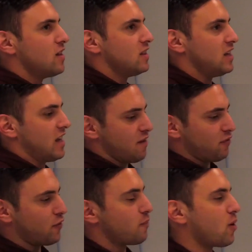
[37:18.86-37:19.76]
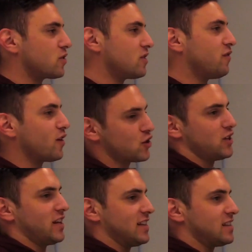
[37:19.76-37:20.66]
the if part of the
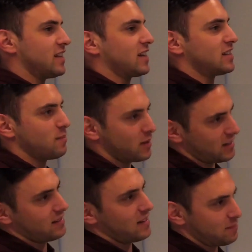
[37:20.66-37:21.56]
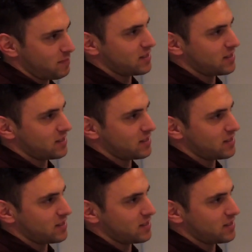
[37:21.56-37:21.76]
function is, like, somebody is